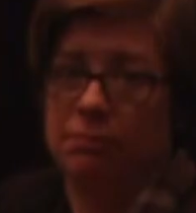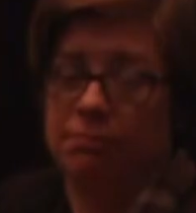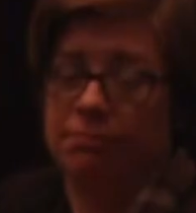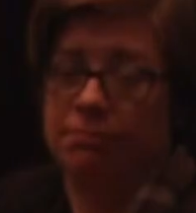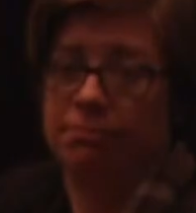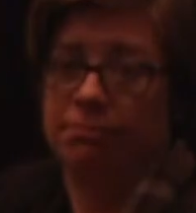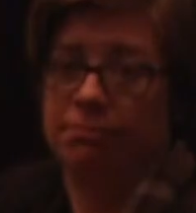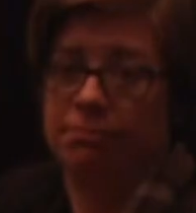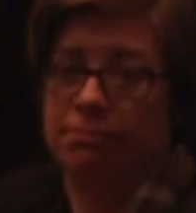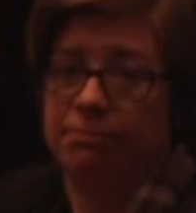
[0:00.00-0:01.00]

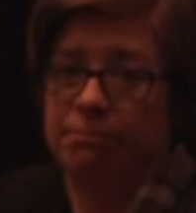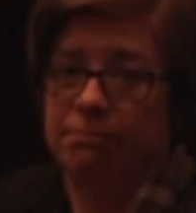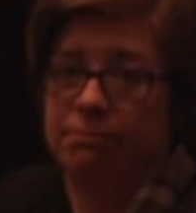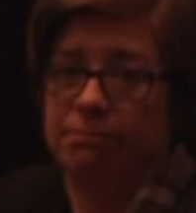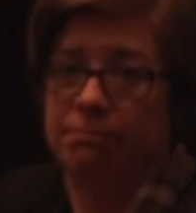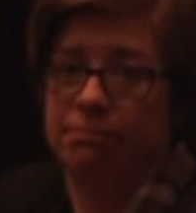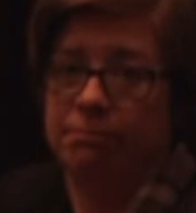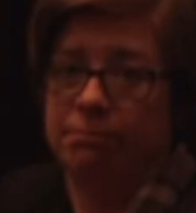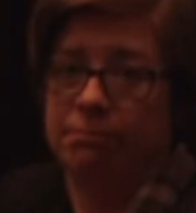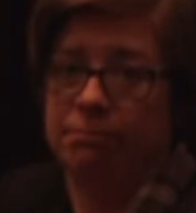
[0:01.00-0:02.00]

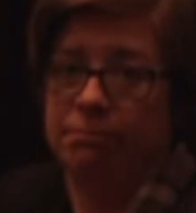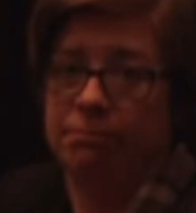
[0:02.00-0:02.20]
No words are spoken by the person on screen.